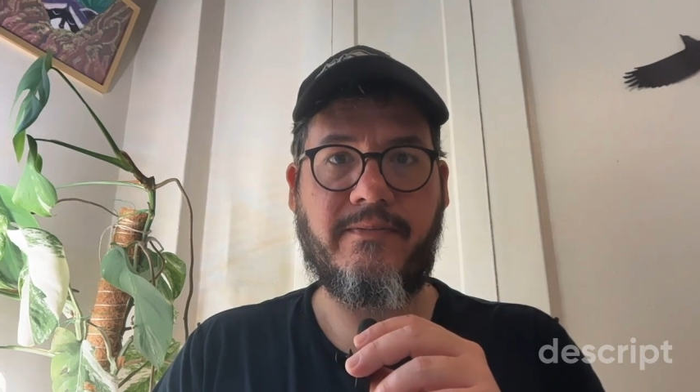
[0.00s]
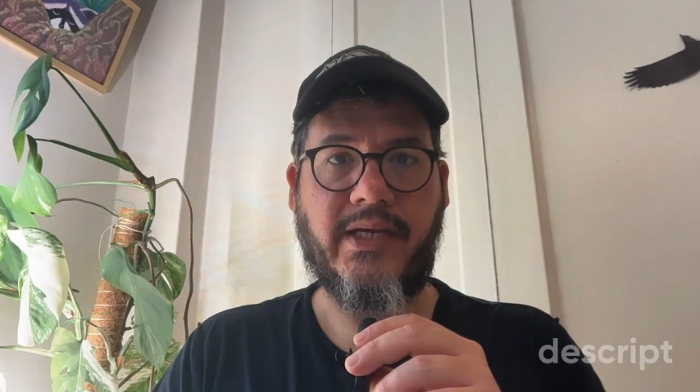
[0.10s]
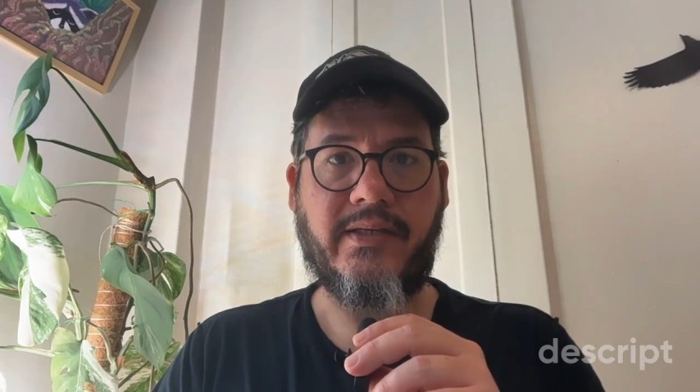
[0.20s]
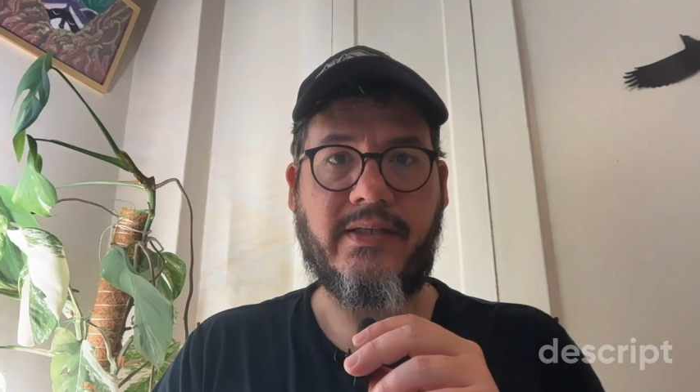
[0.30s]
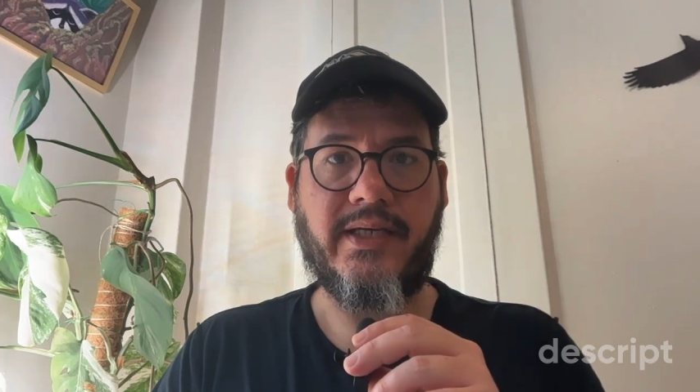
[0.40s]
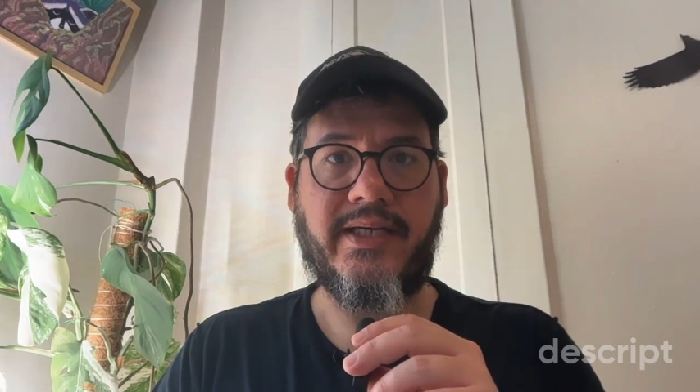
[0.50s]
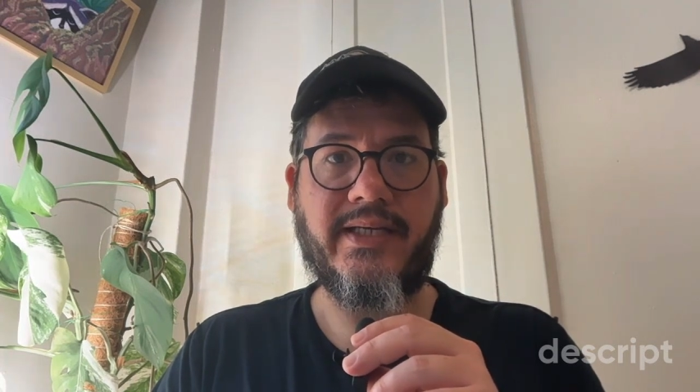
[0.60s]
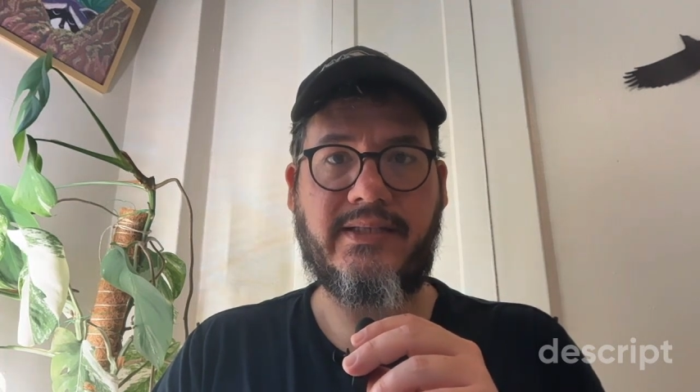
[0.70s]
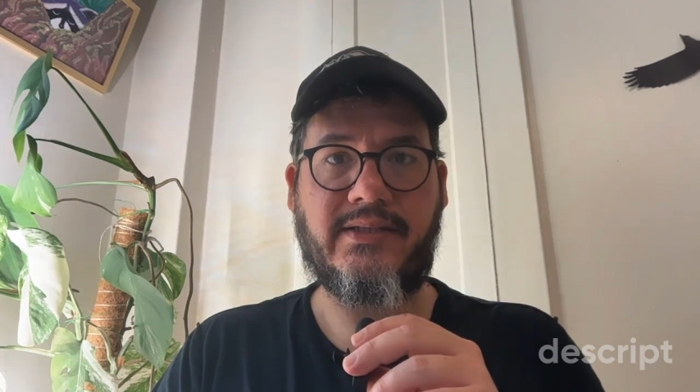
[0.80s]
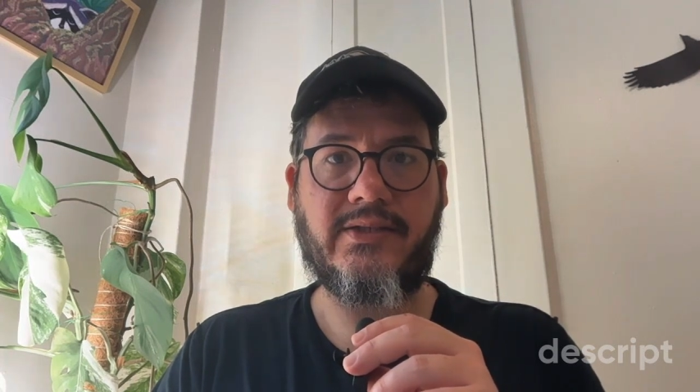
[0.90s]
and it
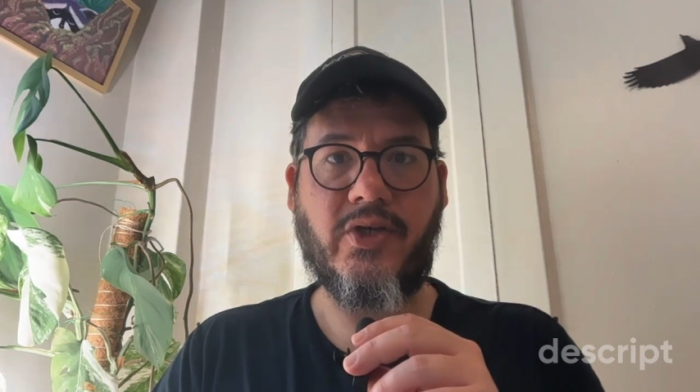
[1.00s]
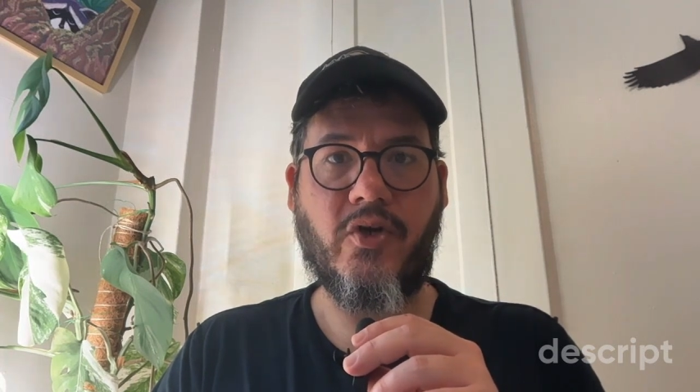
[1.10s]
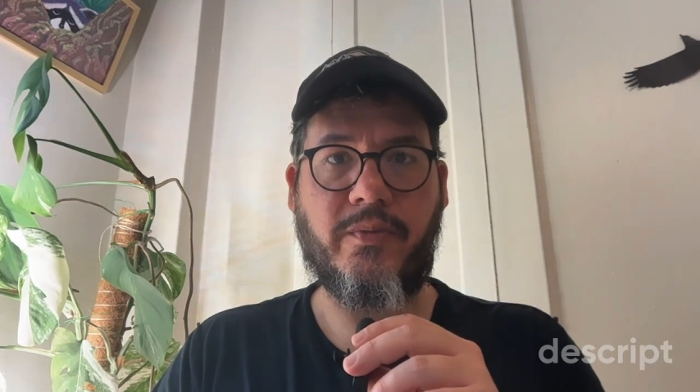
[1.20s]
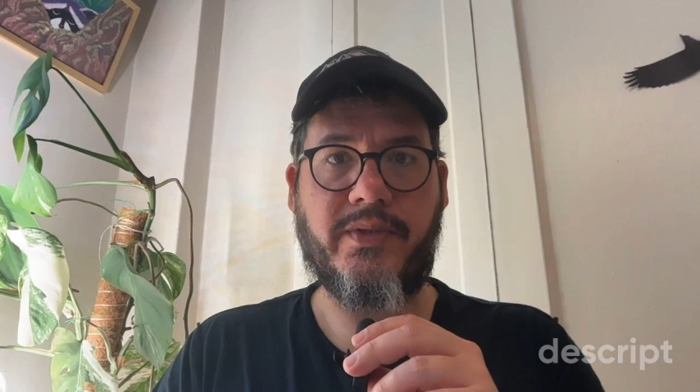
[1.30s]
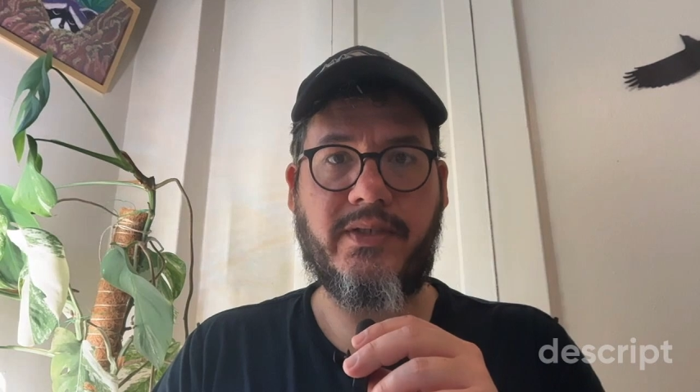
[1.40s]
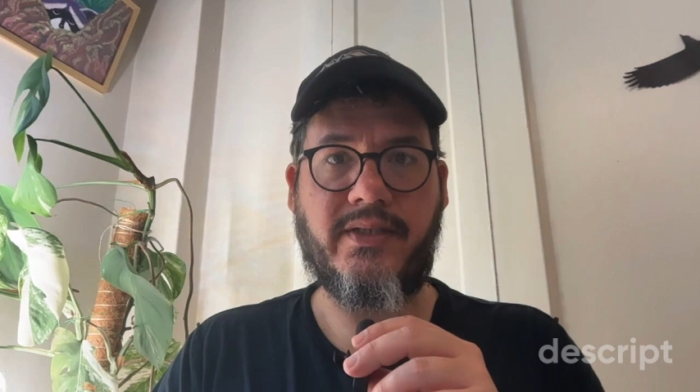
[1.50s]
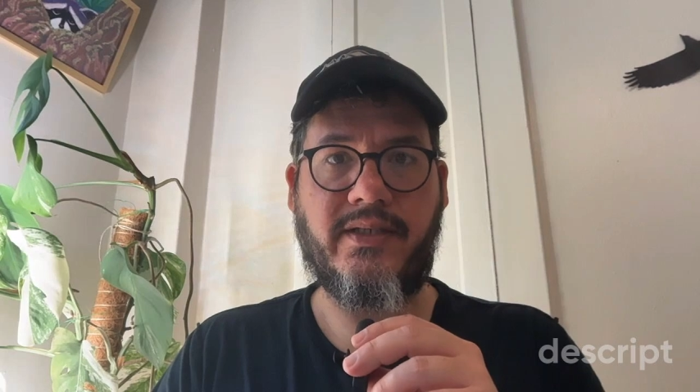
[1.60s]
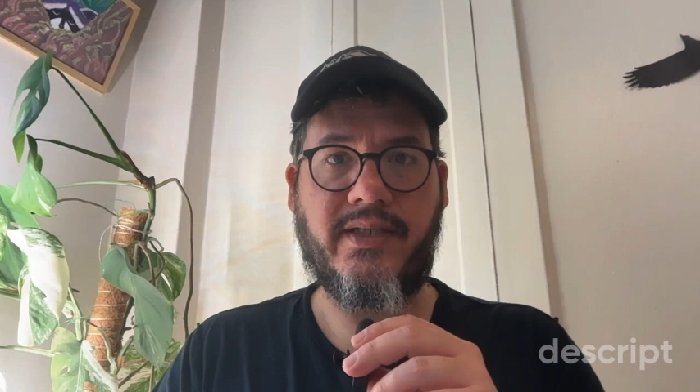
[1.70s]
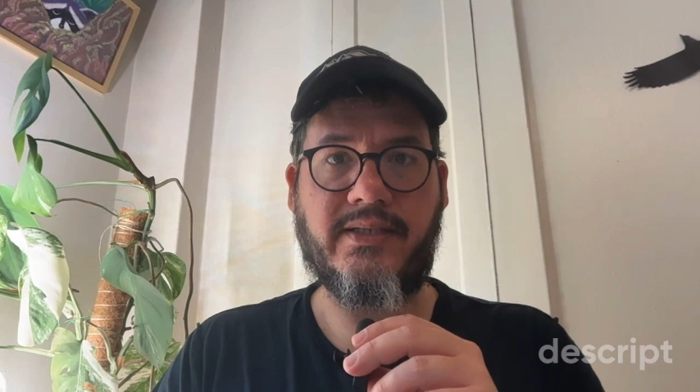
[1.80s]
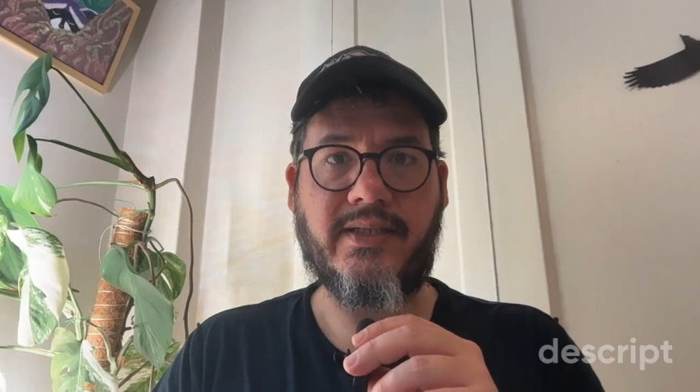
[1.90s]
gets scoped to
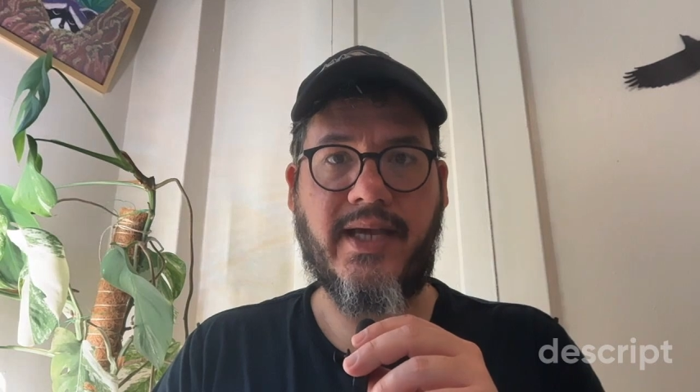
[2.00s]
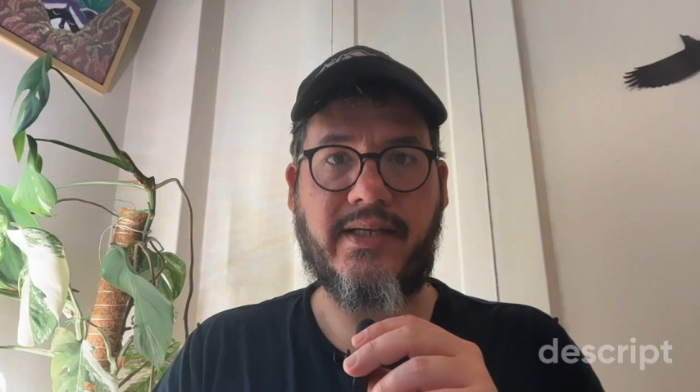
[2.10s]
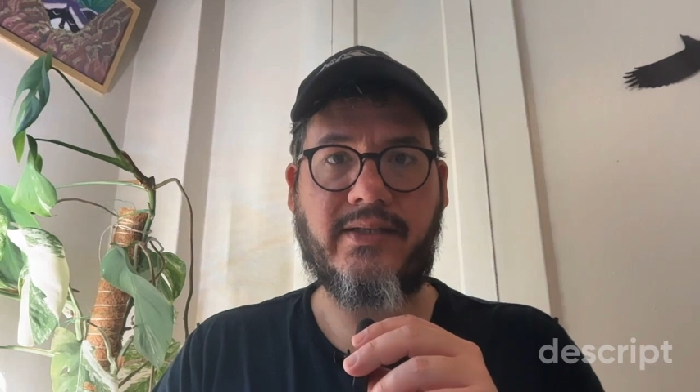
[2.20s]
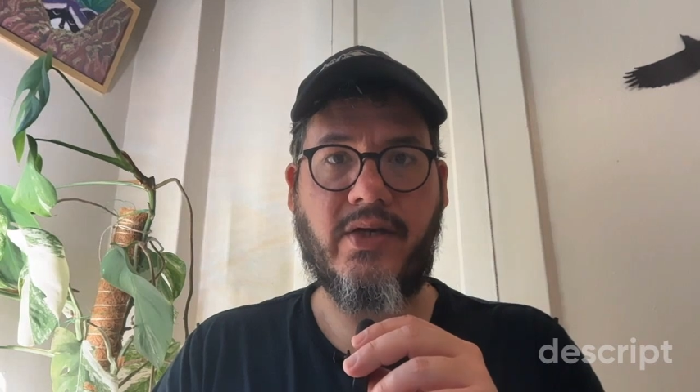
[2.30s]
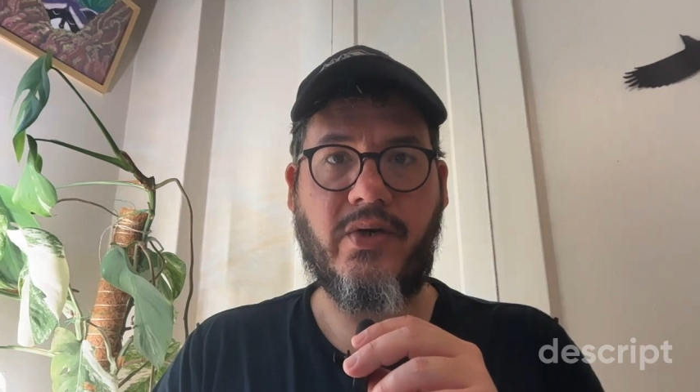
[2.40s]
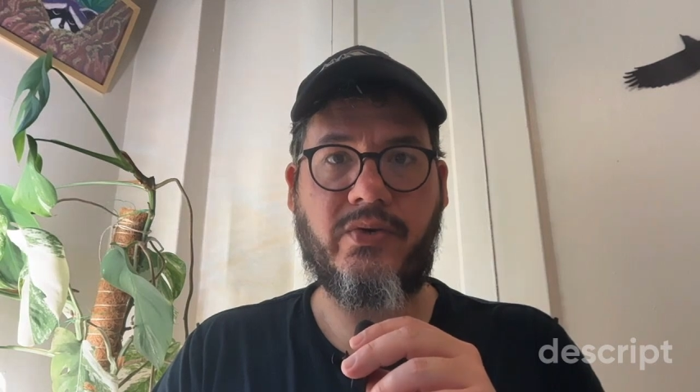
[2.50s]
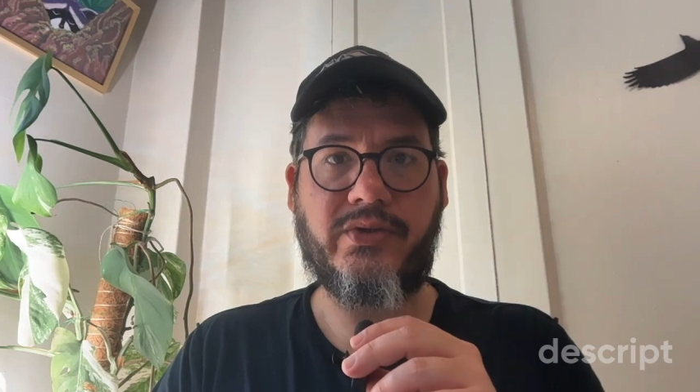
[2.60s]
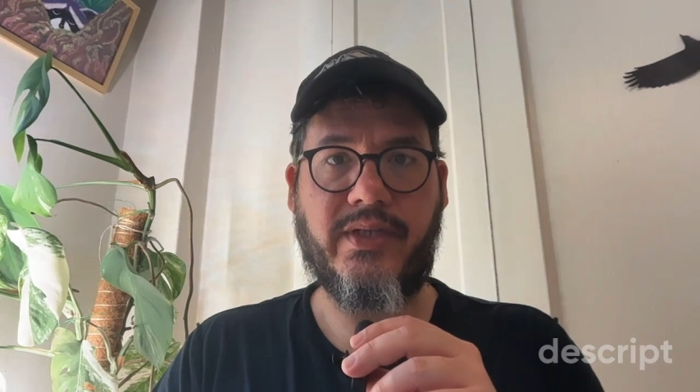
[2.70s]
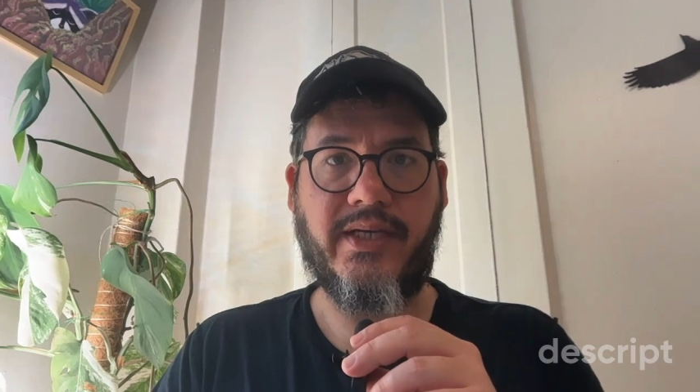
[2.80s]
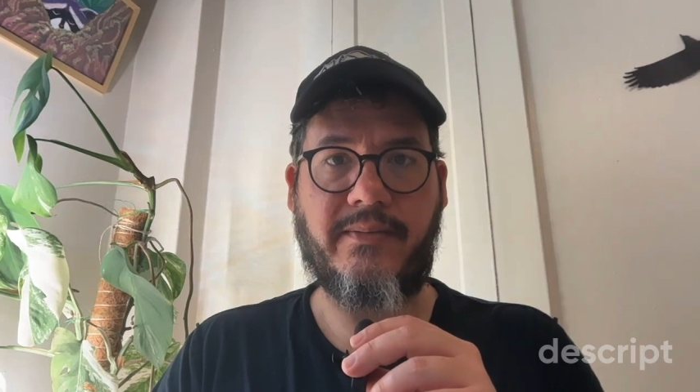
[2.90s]
the exact
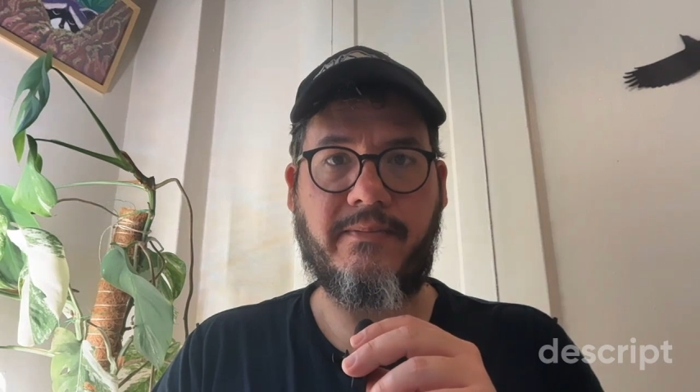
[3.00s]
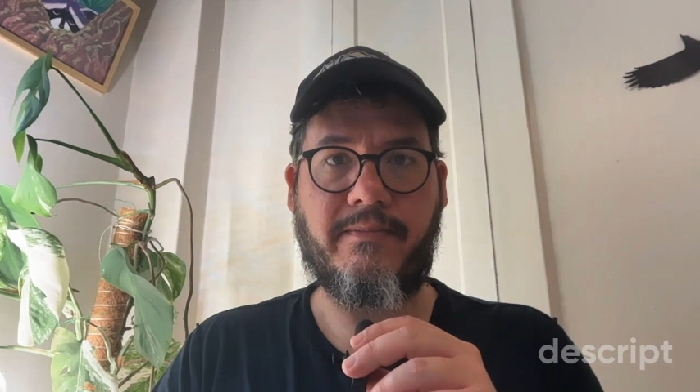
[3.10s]
host name.